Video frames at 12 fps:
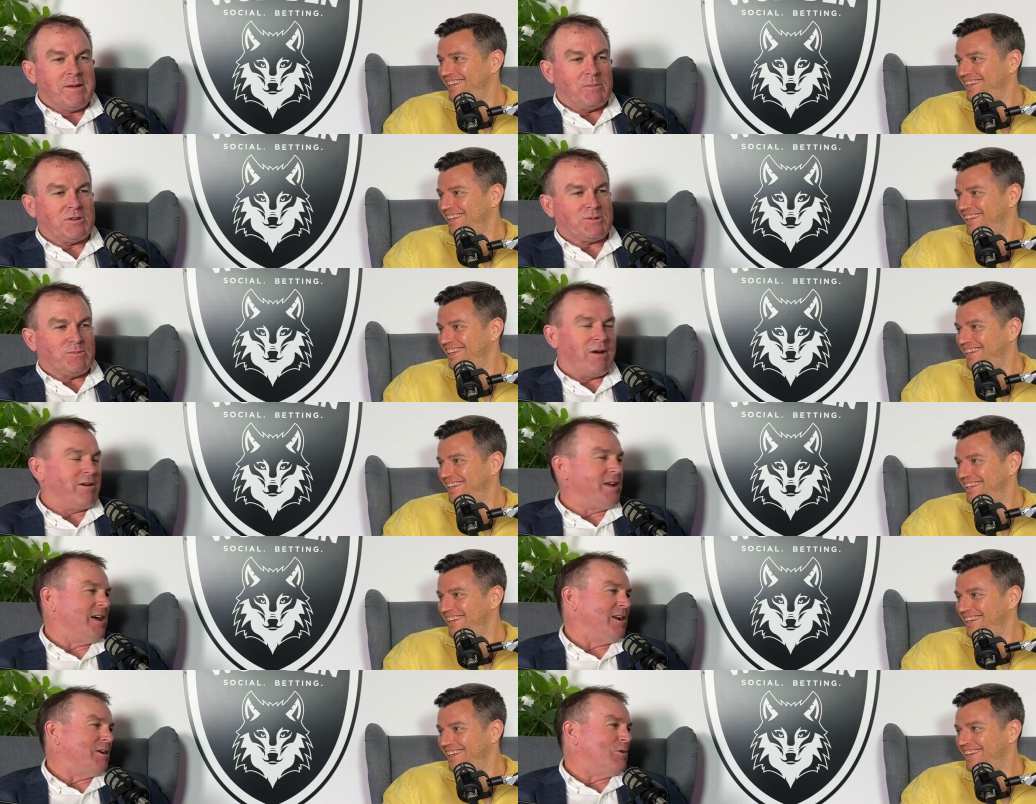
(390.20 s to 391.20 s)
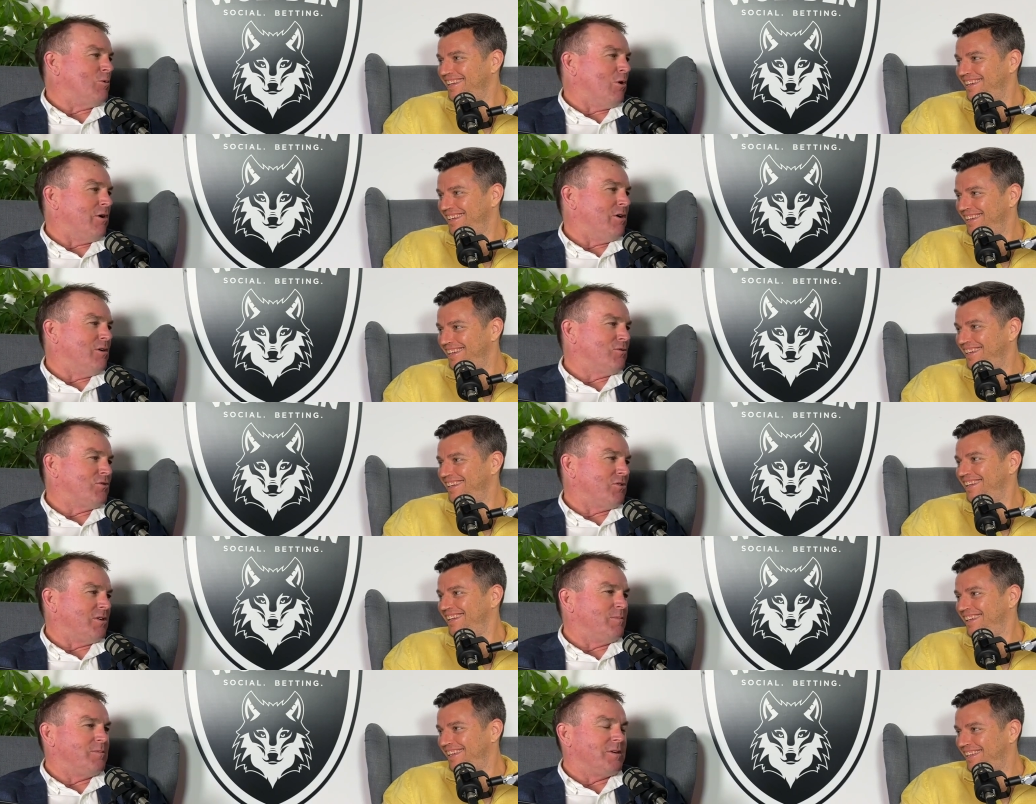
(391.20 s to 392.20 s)
Speaker 1: Mr. Murray had an inquiry, obviously,
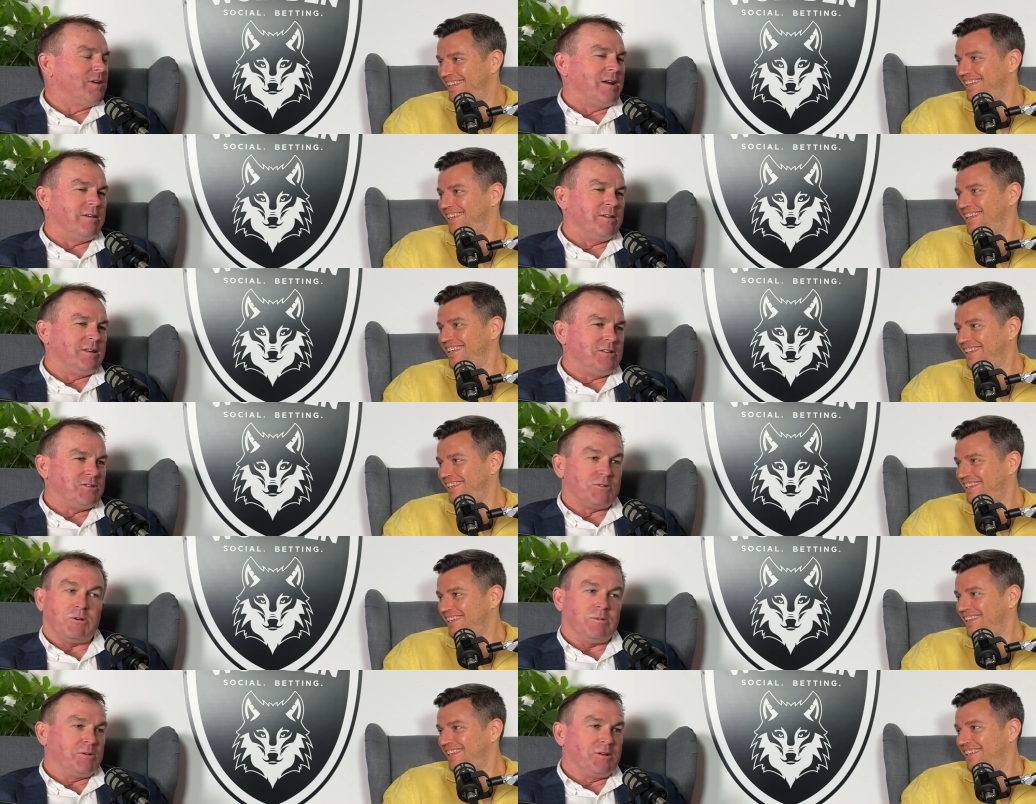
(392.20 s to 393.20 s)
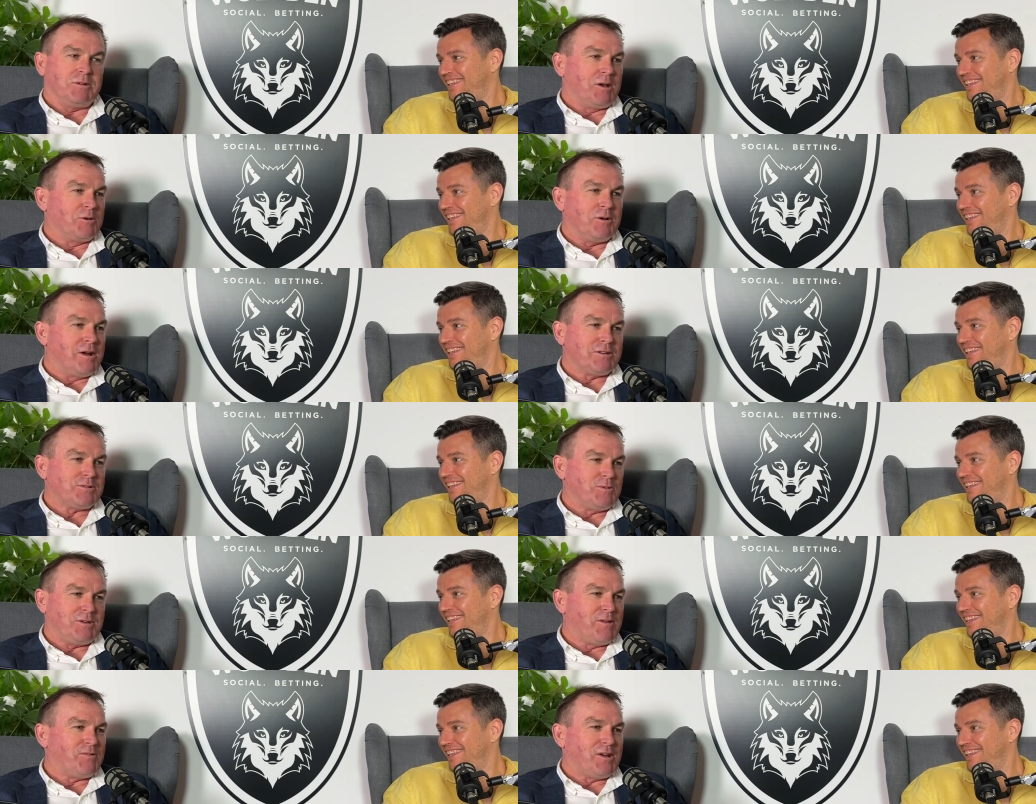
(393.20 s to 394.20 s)
you know, and he said, "Oh, you're no good asking me. You
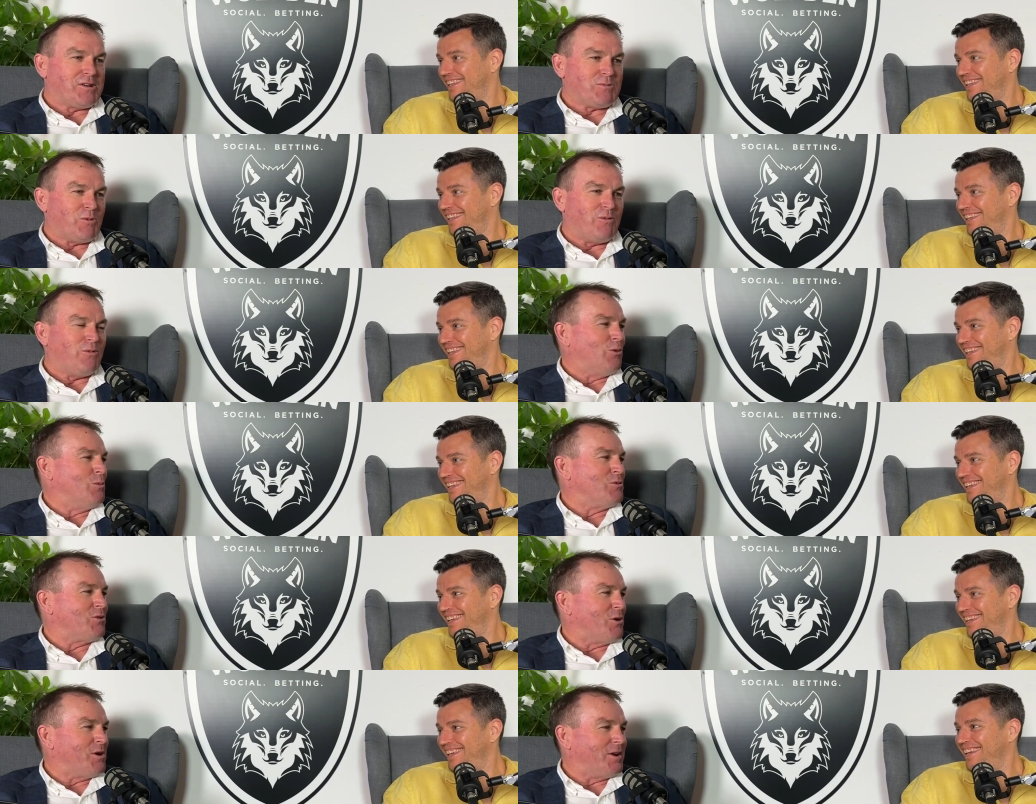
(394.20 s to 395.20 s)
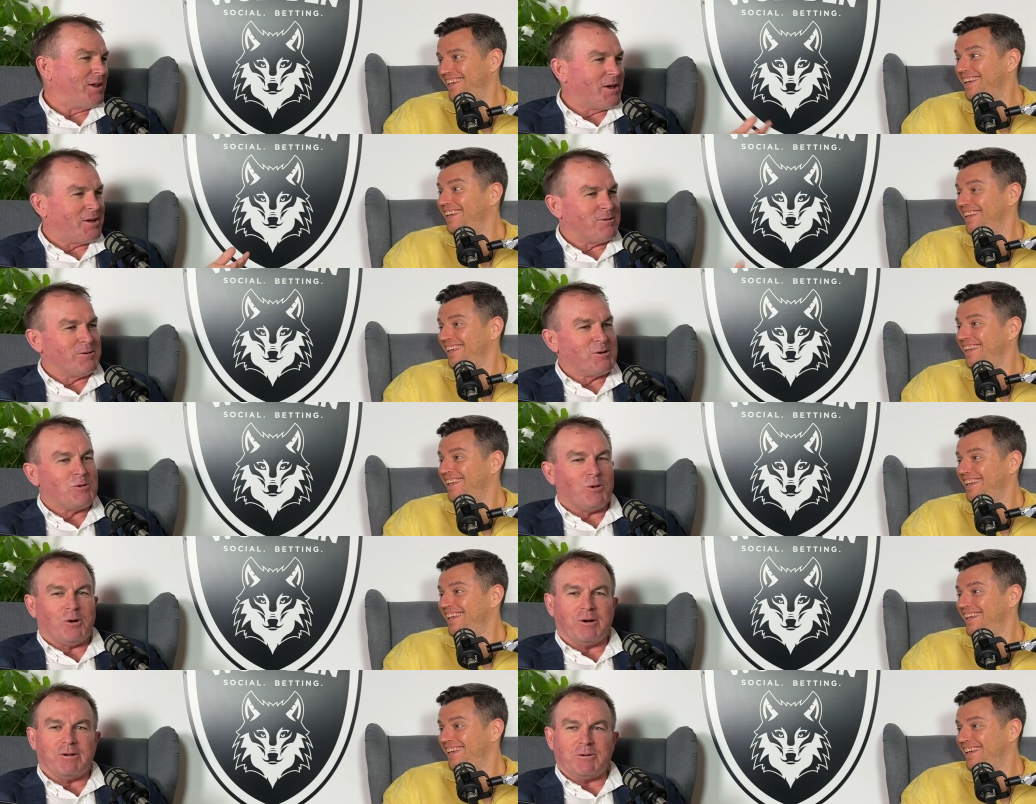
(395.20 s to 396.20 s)
have to ask my foreman." So I had to go to an
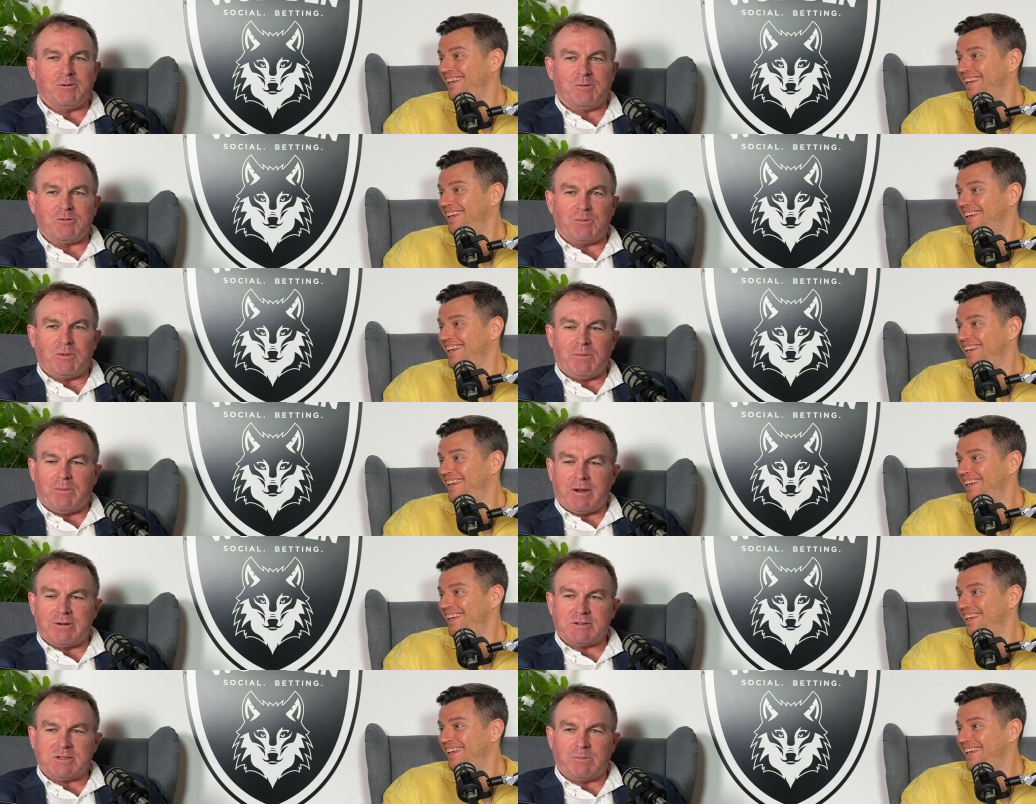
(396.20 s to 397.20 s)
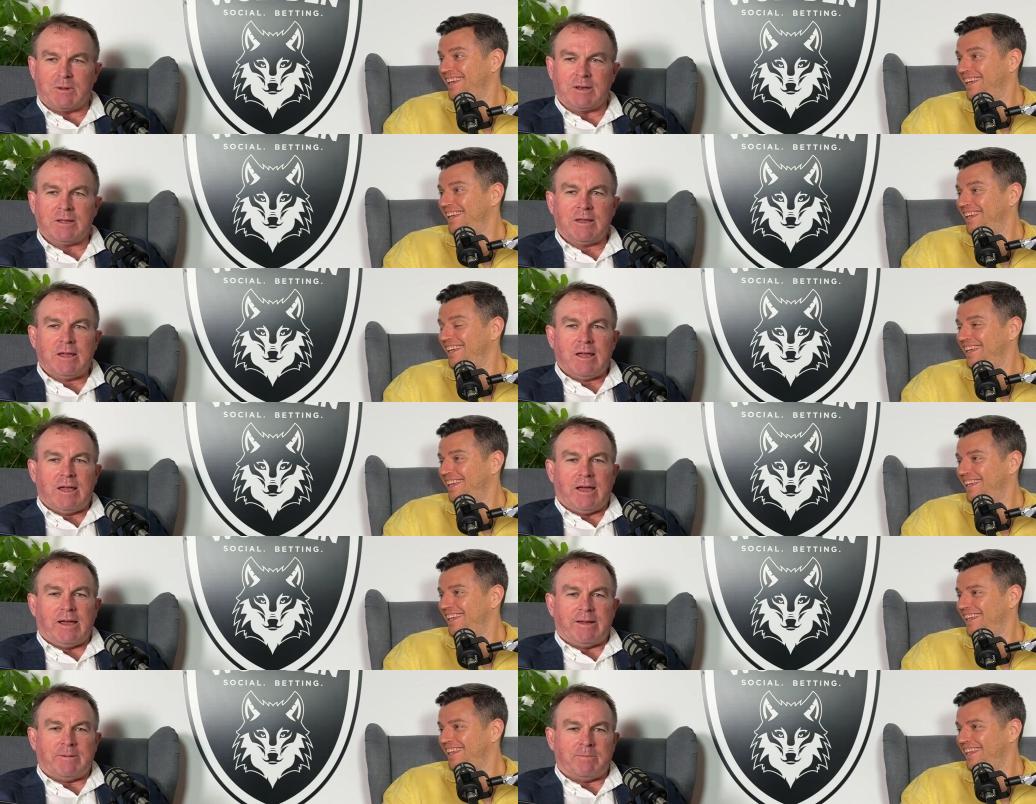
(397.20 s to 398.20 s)
inquiry, and all it was a bit embarrassing, but
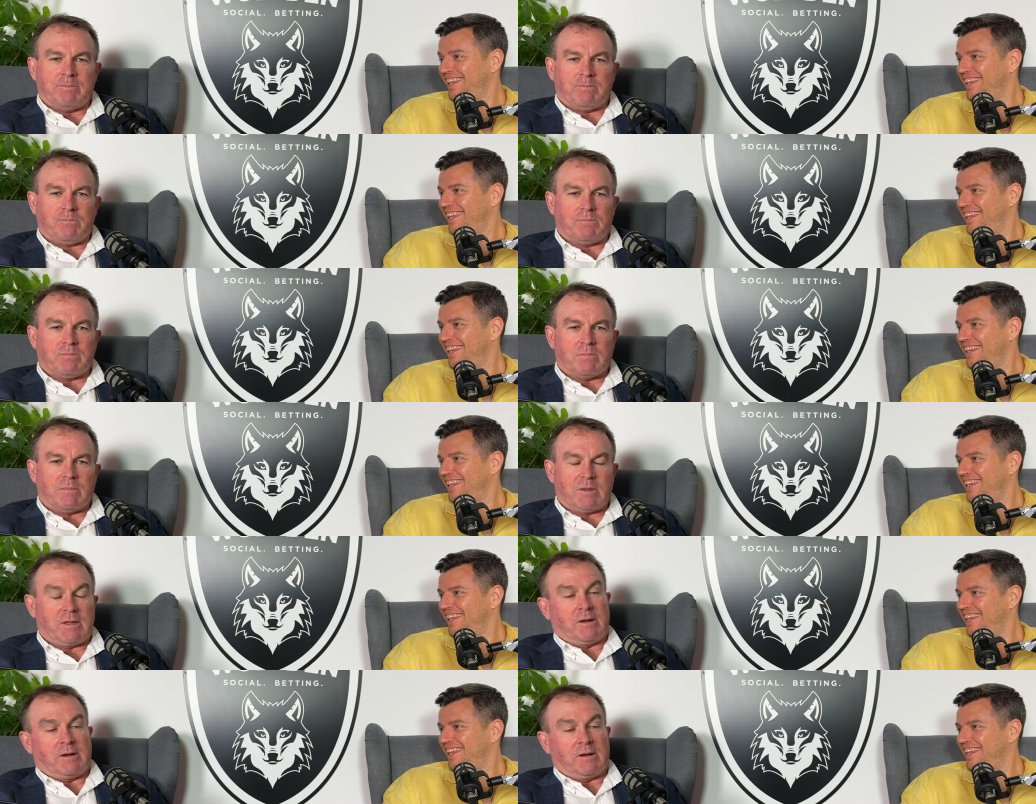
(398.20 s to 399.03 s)
um, you